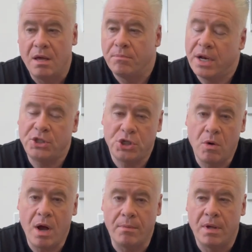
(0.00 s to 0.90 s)
But I show
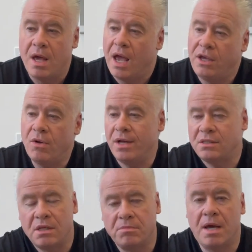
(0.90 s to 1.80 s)
up. And you know what?
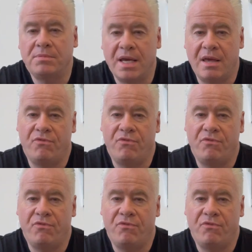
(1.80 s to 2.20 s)
Sometimes I give